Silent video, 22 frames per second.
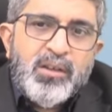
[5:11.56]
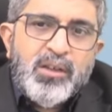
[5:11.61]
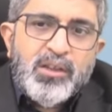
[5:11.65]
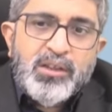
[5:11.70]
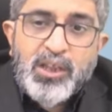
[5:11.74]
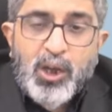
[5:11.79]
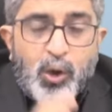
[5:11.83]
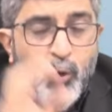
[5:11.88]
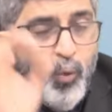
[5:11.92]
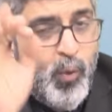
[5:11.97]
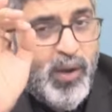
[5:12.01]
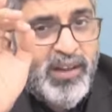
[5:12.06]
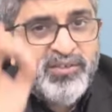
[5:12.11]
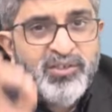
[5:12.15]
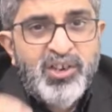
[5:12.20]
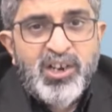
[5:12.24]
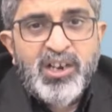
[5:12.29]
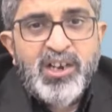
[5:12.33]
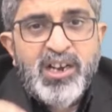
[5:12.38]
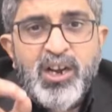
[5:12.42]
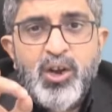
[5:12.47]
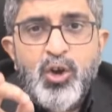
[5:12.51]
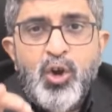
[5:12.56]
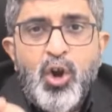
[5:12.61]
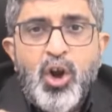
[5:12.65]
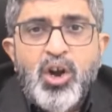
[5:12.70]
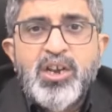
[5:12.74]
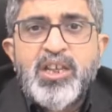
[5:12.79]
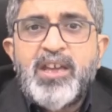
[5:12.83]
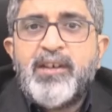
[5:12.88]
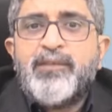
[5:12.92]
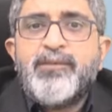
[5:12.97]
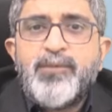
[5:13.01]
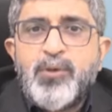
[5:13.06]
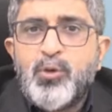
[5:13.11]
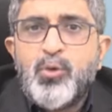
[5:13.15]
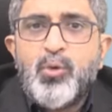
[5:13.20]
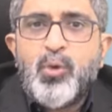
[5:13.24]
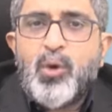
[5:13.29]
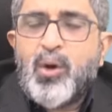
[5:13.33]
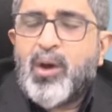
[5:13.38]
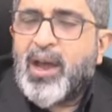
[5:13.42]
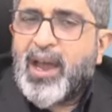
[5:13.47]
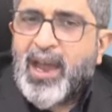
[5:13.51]
the question did not give
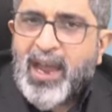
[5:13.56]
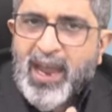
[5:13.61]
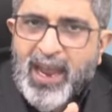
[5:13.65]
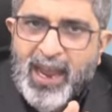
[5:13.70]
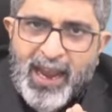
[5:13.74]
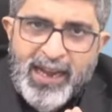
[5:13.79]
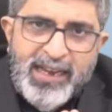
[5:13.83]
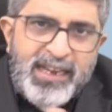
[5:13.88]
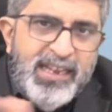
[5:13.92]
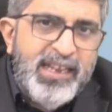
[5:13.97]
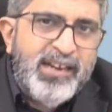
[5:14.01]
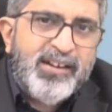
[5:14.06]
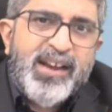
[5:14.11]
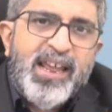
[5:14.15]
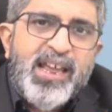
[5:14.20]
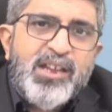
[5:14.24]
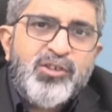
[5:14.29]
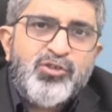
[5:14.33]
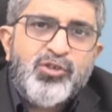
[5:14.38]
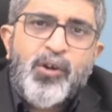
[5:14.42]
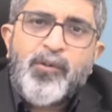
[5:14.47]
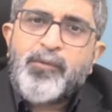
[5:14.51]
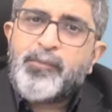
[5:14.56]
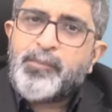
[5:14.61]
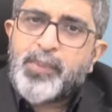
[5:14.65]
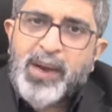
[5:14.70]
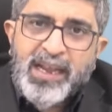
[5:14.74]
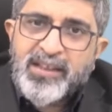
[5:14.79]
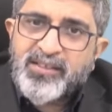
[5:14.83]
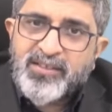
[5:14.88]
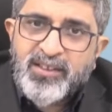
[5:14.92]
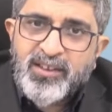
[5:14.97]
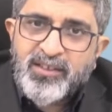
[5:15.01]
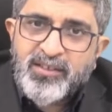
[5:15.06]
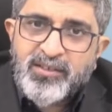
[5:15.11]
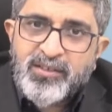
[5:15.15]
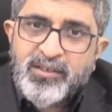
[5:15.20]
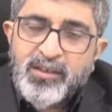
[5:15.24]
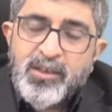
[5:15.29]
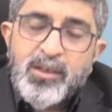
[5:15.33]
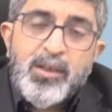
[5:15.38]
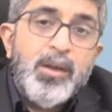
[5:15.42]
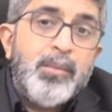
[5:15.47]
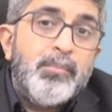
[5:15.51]
you any range of prices.
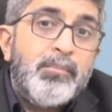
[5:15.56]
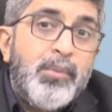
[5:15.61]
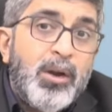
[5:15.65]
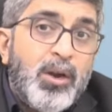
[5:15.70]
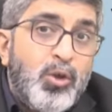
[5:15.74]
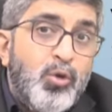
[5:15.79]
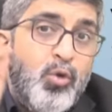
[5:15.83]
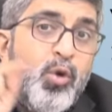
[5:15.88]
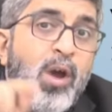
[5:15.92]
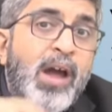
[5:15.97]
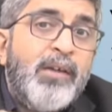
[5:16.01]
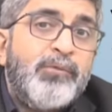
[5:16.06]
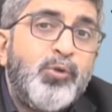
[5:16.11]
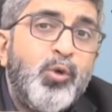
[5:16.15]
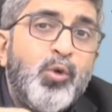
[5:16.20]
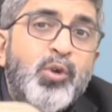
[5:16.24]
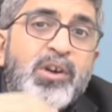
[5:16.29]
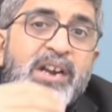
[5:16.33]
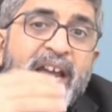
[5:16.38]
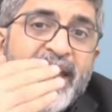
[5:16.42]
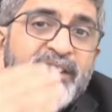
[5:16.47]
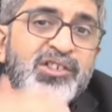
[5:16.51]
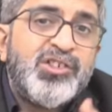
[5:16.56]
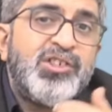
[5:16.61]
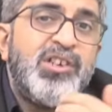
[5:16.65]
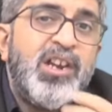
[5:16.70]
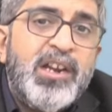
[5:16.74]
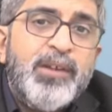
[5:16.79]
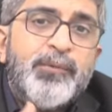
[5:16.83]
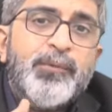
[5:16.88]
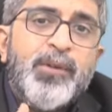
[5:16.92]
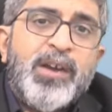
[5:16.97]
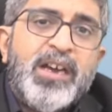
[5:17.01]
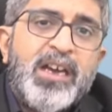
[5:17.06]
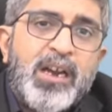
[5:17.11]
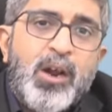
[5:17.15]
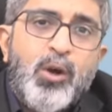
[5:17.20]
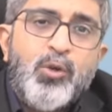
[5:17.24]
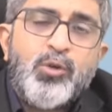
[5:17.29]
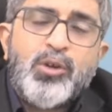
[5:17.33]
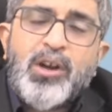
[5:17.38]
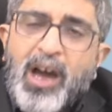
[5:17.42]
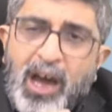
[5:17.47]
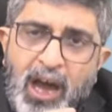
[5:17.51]
but you have to rationally figure
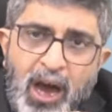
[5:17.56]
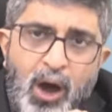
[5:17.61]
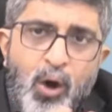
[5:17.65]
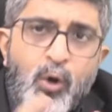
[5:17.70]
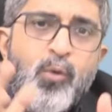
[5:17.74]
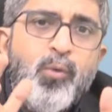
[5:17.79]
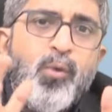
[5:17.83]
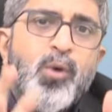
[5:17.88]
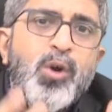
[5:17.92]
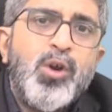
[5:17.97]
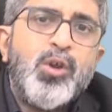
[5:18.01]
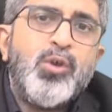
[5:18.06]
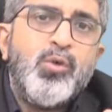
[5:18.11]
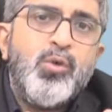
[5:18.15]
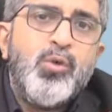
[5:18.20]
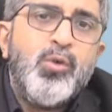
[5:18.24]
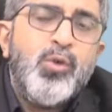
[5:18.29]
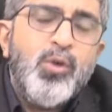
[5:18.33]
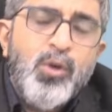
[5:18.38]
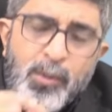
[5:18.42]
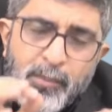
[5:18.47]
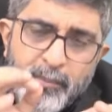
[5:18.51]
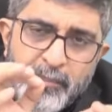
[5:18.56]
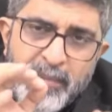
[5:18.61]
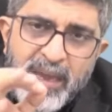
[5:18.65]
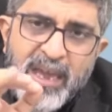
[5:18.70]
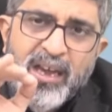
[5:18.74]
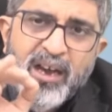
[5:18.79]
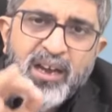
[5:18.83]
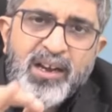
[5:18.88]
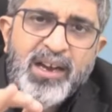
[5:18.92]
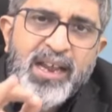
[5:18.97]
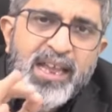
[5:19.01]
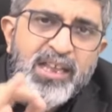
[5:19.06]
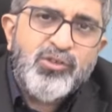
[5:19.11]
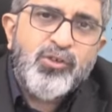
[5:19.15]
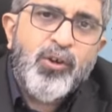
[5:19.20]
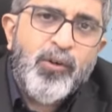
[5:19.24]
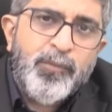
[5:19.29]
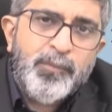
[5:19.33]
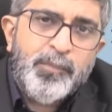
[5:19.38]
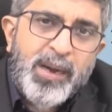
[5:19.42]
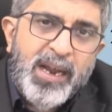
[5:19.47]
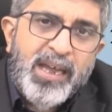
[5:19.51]
out how would you make a range
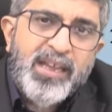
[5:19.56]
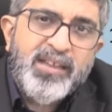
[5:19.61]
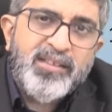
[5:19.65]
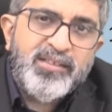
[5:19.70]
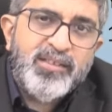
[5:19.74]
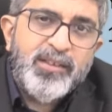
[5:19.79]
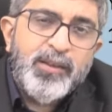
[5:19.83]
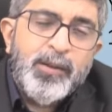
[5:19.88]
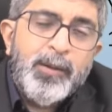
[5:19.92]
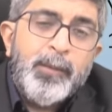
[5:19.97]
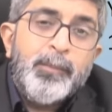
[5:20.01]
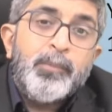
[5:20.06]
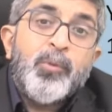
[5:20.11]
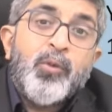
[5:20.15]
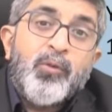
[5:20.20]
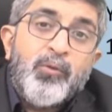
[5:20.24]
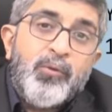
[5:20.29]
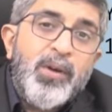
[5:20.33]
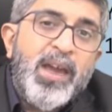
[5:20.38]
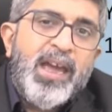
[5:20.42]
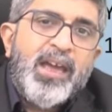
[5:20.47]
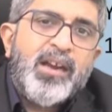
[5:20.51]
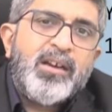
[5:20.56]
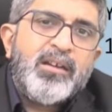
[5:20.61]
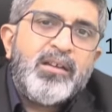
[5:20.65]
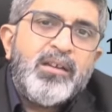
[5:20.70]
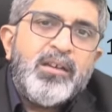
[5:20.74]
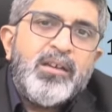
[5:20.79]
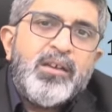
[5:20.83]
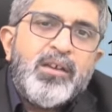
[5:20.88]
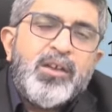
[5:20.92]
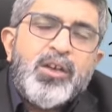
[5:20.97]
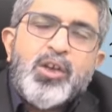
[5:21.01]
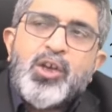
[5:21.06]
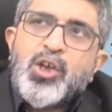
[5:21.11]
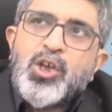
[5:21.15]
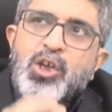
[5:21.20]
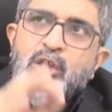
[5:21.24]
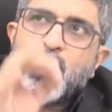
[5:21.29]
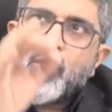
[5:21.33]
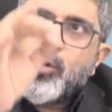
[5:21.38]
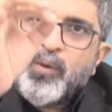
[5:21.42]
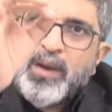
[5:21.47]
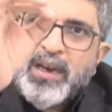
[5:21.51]
of price where
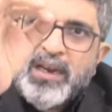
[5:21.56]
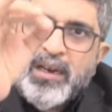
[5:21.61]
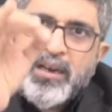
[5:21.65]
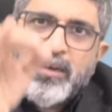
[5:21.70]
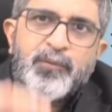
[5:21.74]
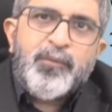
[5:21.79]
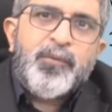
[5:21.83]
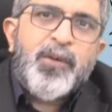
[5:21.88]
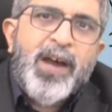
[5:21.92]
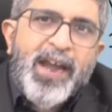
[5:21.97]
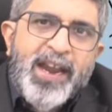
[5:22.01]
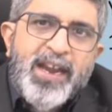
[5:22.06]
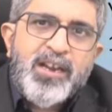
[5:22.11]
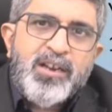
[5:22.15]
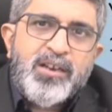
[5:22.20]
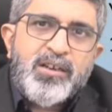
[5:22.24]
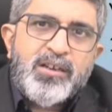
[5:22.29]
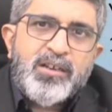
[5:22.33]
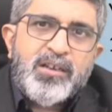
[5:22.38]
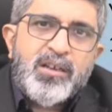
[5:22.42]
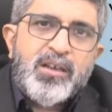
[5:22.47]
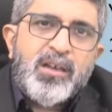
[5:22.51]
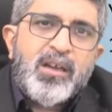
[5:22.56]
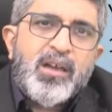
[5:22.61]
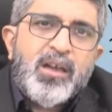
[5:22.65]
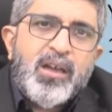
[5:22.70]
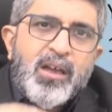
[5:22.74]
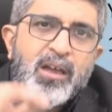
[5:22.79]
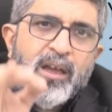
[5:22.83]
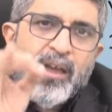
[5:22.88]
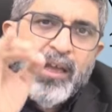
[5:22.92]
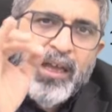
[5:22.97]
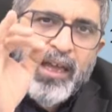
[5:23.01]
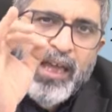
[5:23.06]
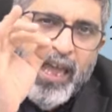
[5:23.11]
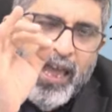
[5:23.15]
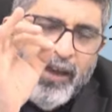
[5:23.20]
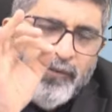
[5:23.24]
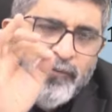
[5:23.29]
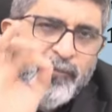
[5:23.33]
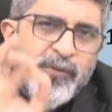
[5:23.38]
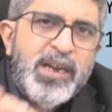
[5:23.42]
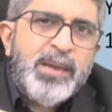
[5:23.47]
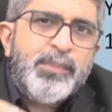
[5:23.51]
you will find
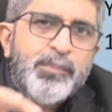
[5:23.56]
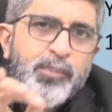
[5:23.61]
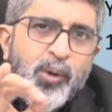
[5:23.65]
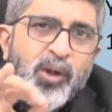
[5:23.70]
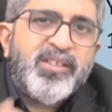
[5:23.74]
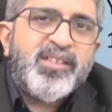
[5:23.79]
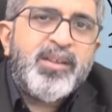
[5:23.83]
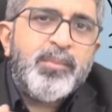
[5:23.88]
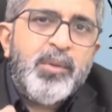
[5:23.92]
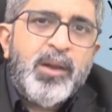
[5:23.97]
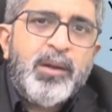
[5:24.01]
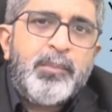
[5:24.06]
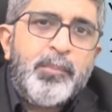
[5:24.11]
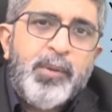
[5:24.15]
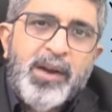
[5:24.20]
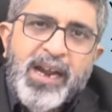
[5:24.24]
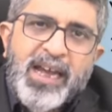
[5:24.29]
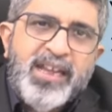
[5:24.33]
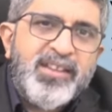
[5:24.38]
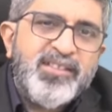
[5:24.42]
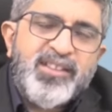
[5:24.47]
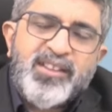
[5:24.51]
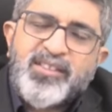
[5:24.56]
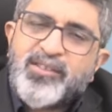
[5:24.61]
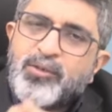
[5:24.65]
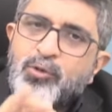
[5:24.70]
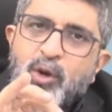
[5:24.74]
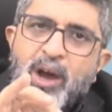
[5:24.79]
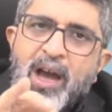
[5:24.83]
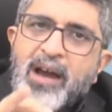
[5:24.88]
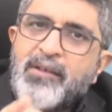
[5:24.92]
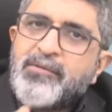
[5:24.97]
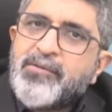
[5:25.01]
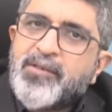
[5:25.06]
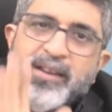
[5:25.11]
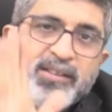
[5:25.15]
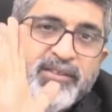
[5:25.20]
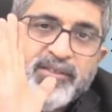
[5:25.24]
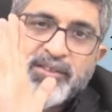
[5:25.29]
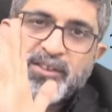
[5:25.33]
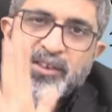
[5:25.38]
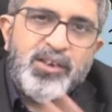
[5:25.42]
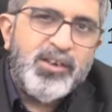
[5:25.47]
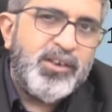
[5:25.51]
every possible prices you have
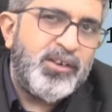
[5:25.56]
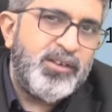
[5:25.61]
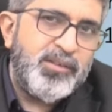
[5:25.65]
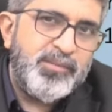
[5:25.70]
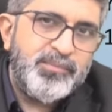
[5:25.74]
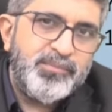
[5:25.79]
considered.